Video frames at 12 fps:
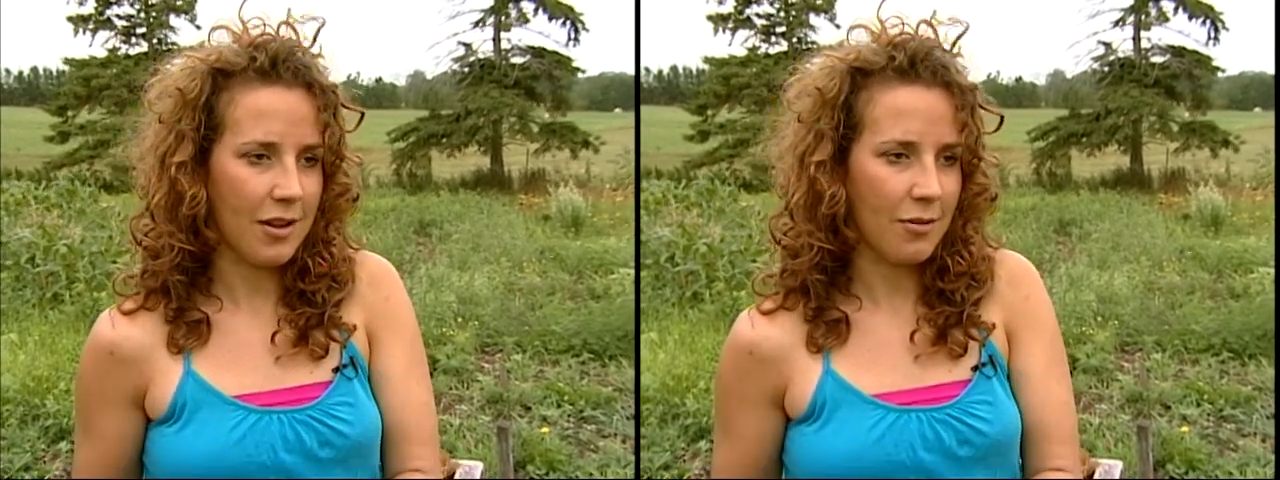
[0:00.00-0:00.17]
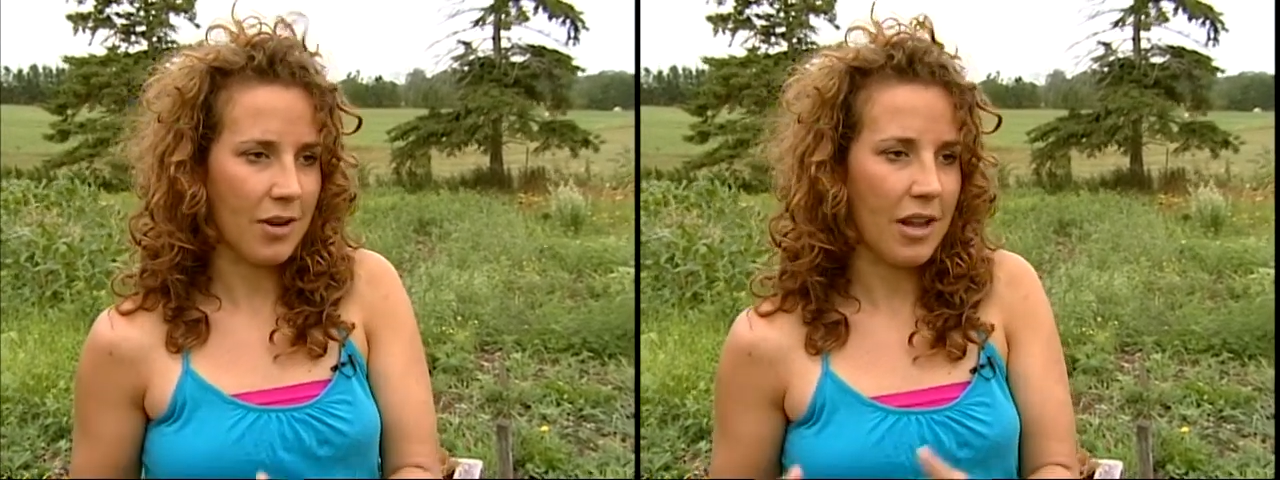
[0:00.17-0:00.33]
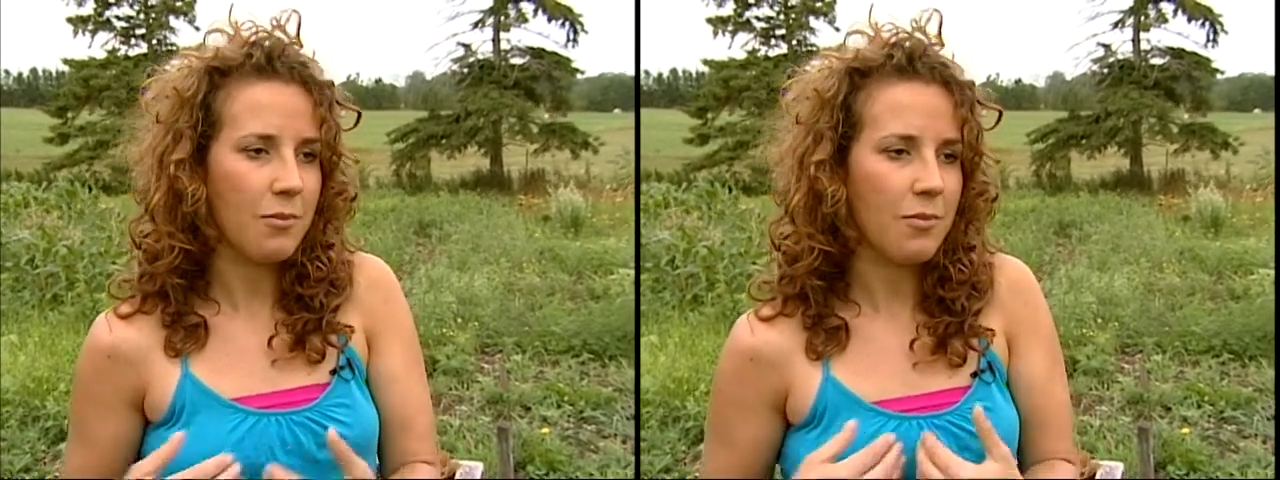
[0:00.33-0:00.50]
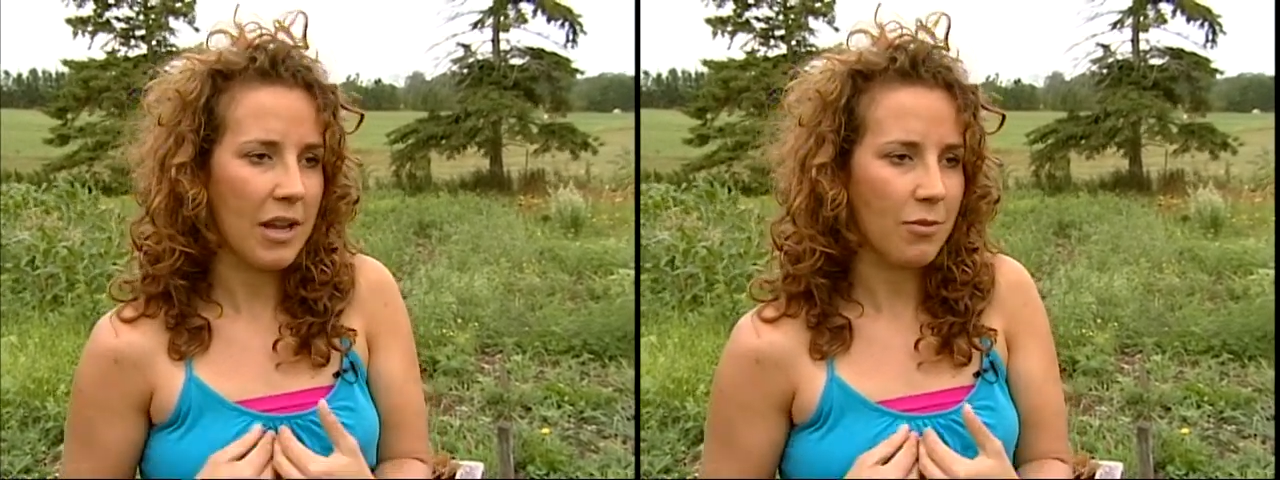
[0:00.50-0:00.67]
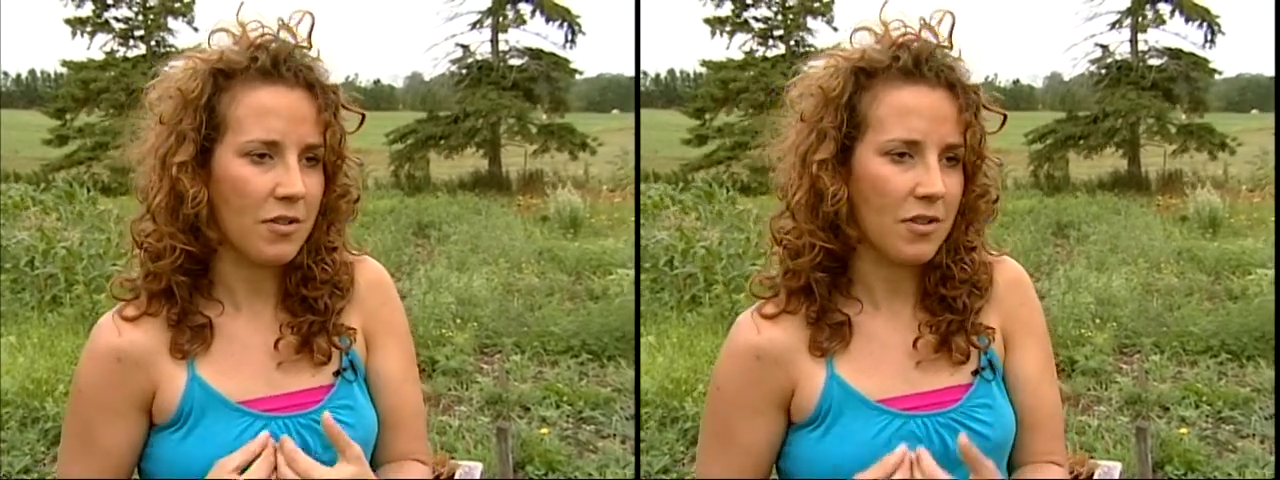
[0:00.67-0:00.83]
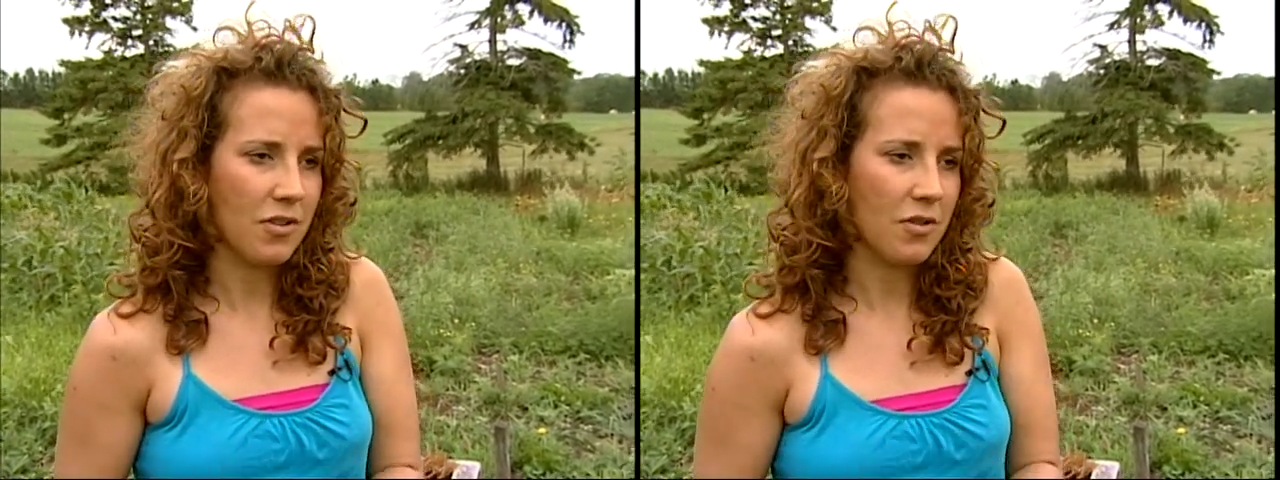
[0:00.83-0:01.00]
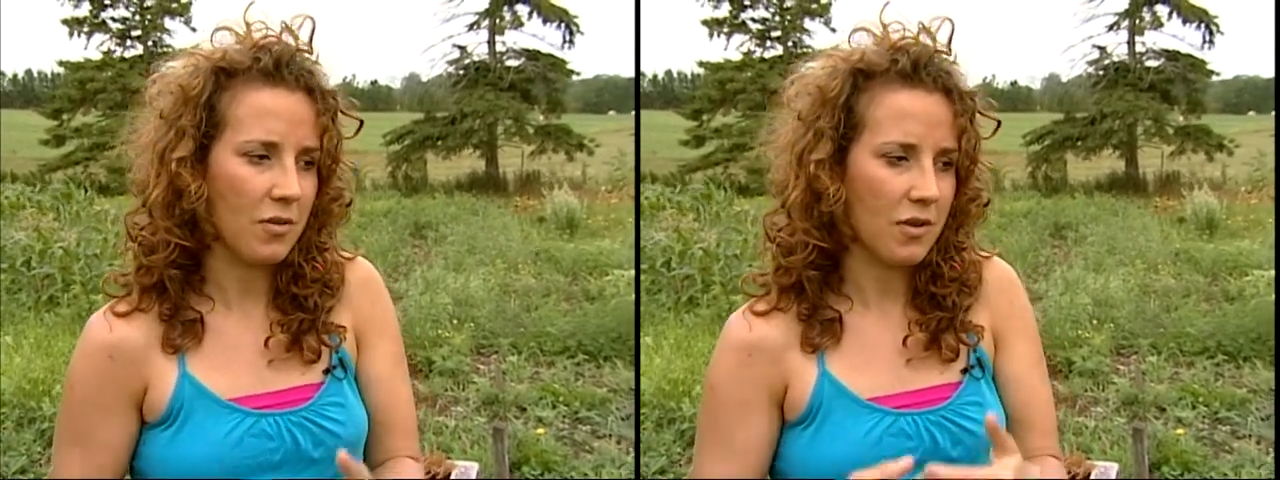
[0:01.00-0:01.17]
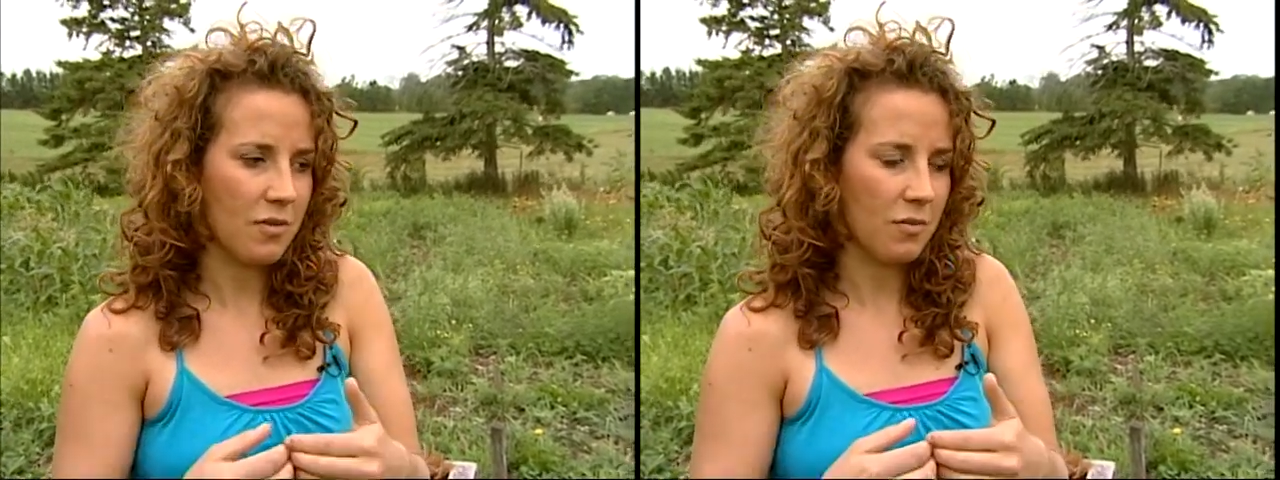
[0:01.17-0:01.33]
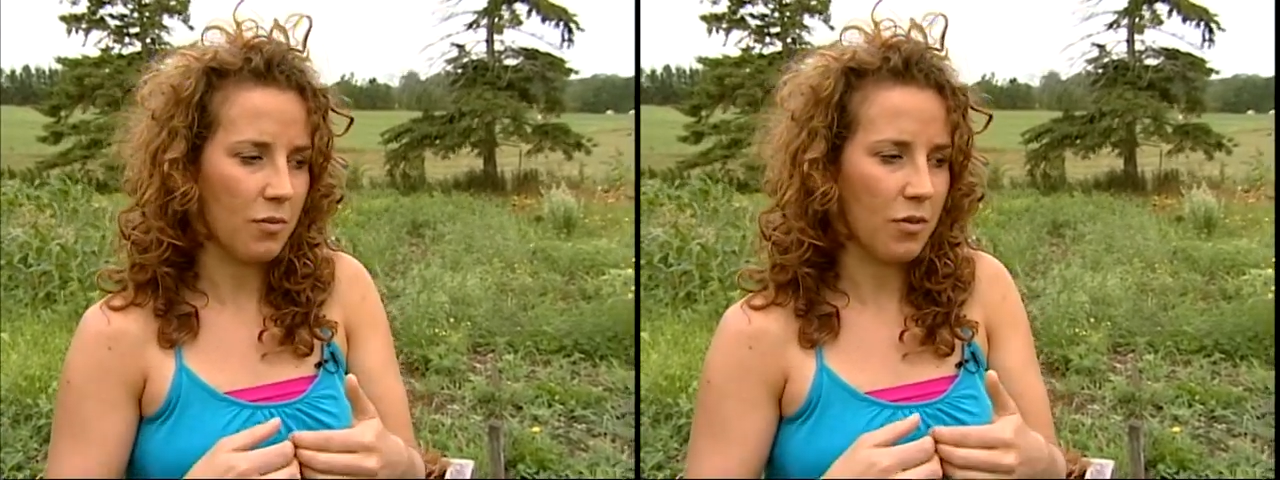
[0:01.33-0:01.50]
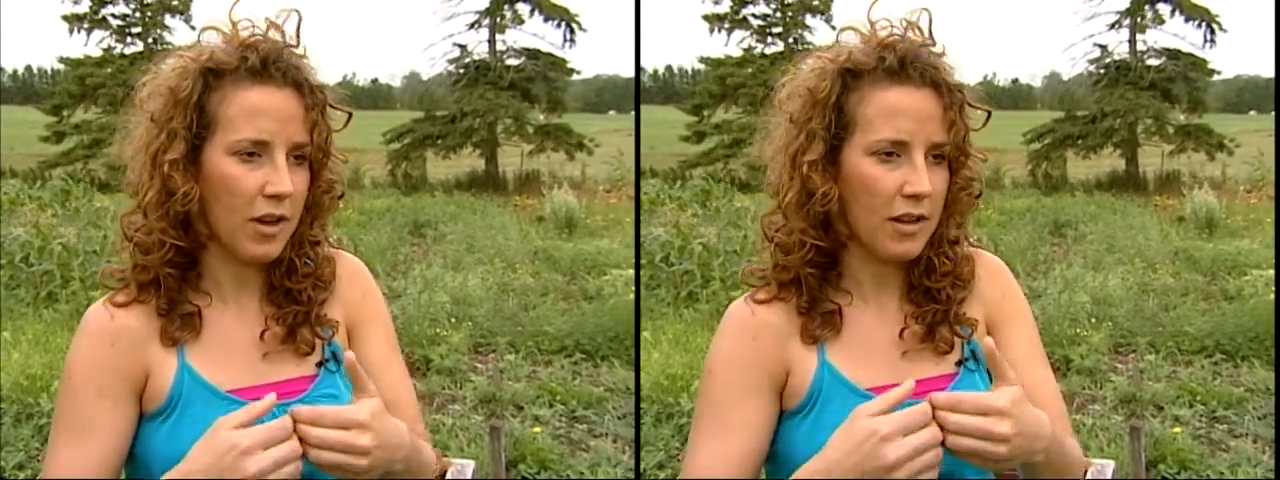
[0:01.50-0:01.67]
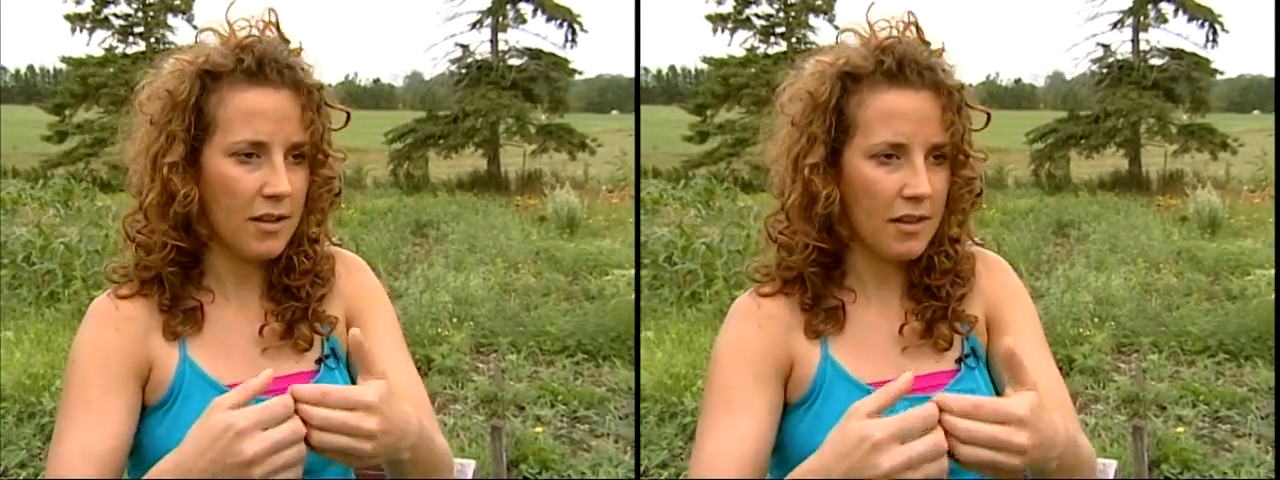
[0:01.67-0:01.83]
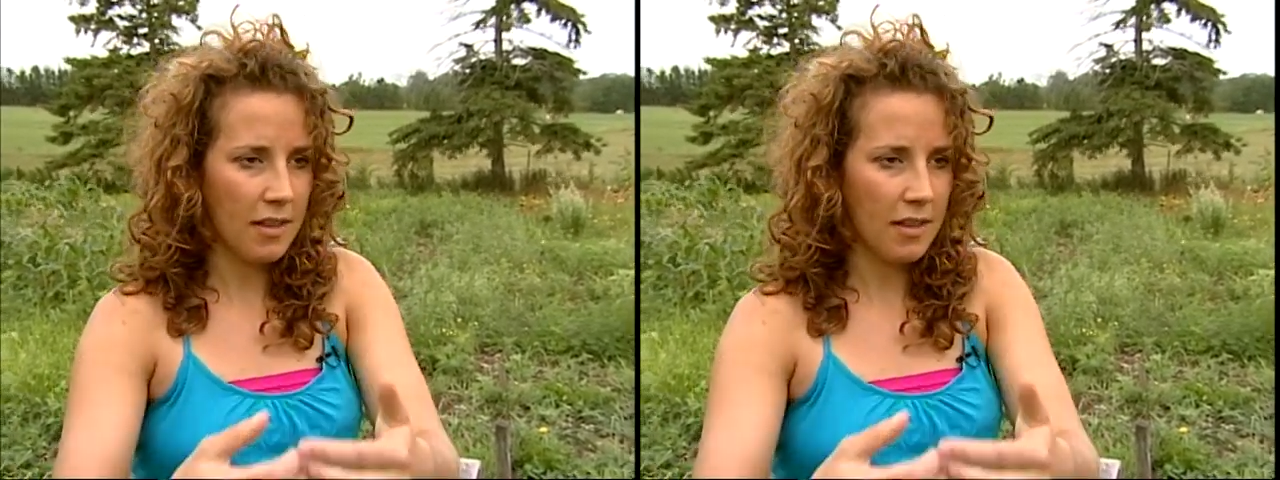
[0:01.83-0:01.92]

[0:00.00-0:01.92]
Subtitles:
what I'm able to do is bring